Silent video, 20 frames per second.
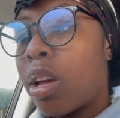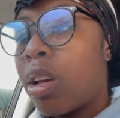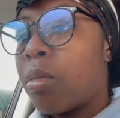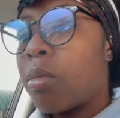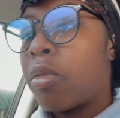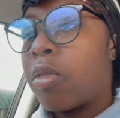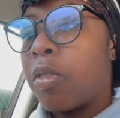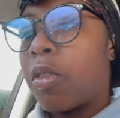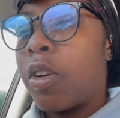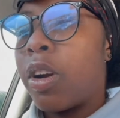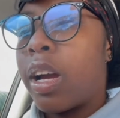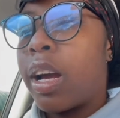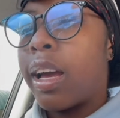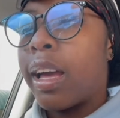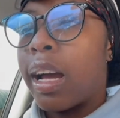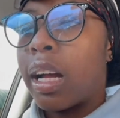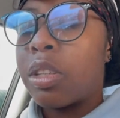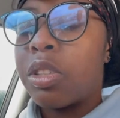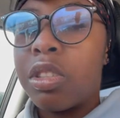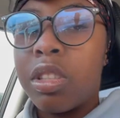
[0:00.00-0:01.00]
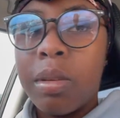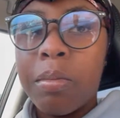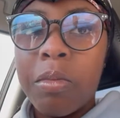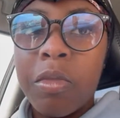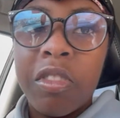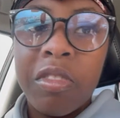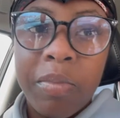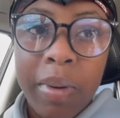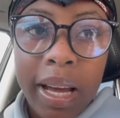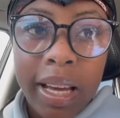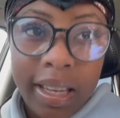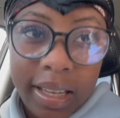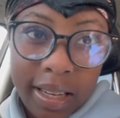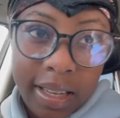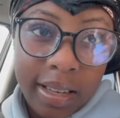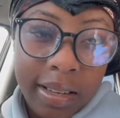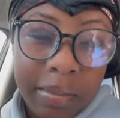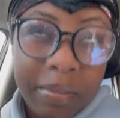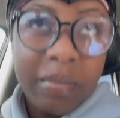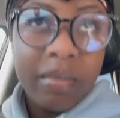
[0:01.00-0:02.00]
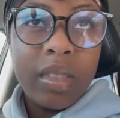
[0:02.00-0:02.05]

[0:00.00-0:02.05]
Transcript: before I actually move back in.